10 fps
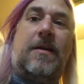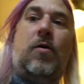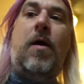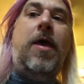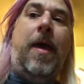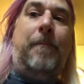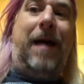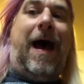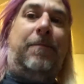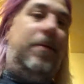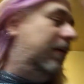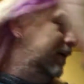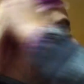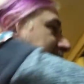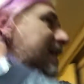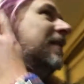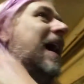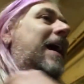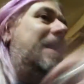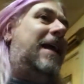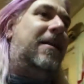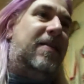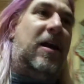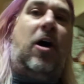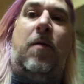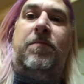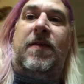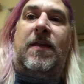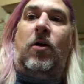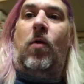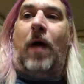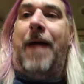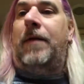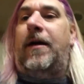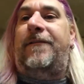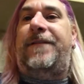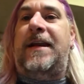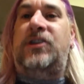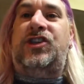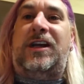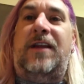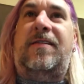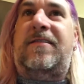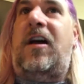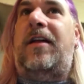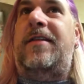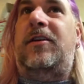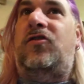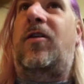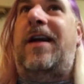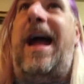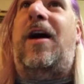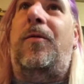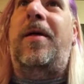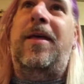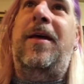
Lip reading: So Bob did that. He's home. So I'm going to finish installing the door now.